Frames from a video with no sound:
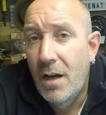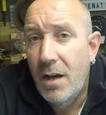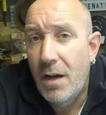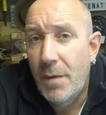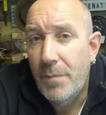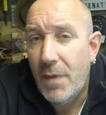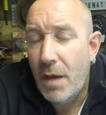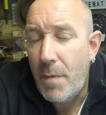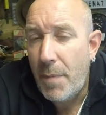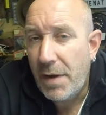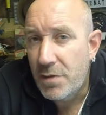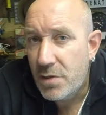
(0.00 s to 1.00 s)
Um, I'm a
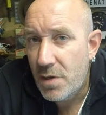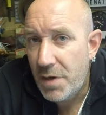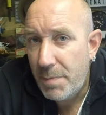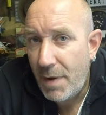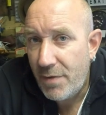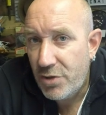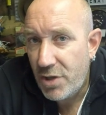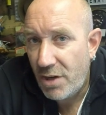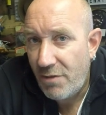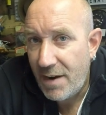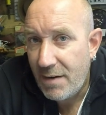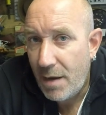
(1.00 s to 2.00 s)
bit concerned about a
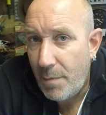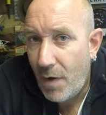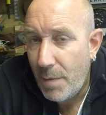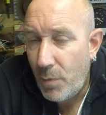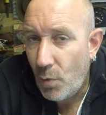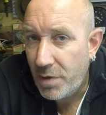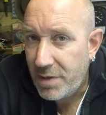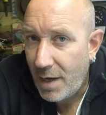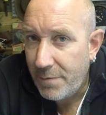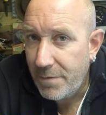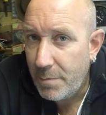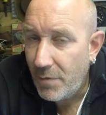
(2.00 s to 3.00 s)
generator. I might have bought a
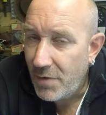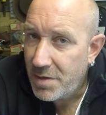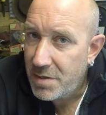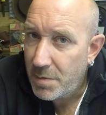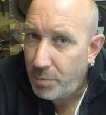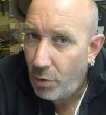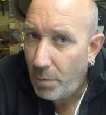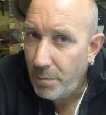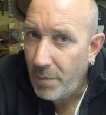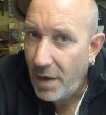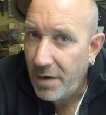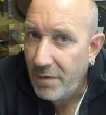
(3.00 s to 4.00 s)
Duffin, but this is a
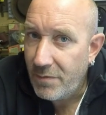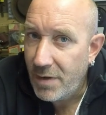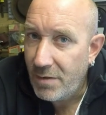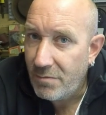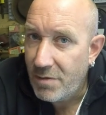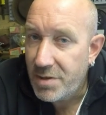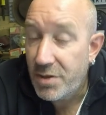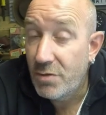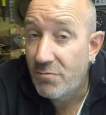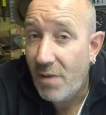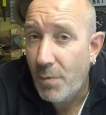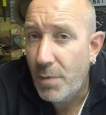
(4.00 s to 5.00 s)
problem, and the, the risk you
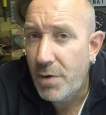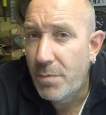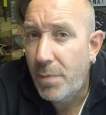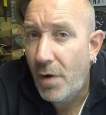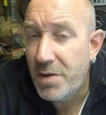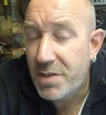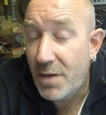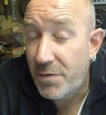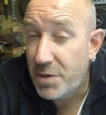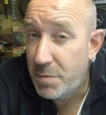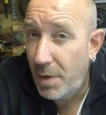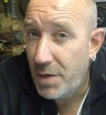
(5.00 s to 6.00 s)
run when you buy stuff
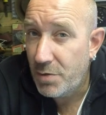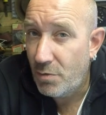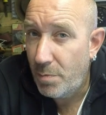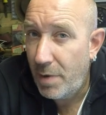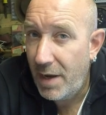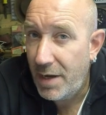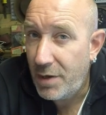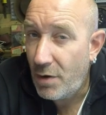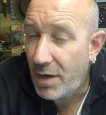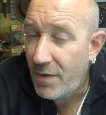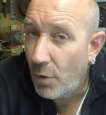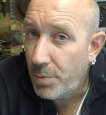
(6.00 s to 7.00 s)
as spares or repair, you don't
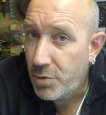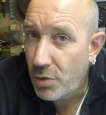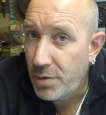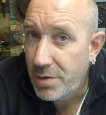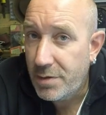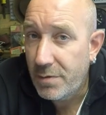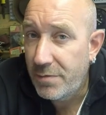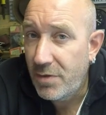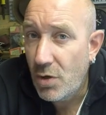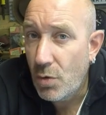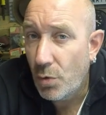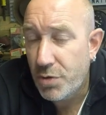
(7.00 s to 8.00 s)
get the opportunity to
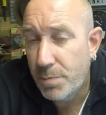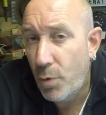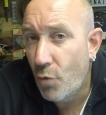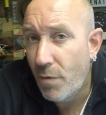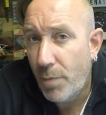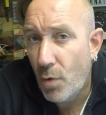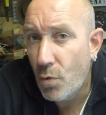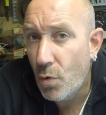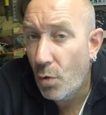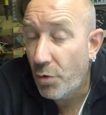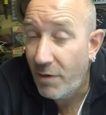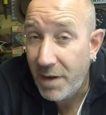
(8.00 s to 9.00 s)
view or to pull the pull
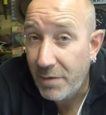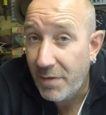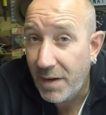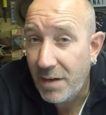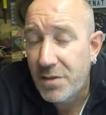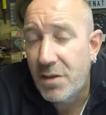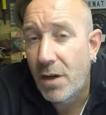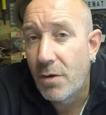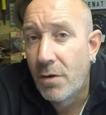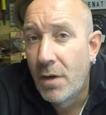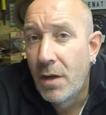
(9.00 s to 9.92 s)
cord or anything. So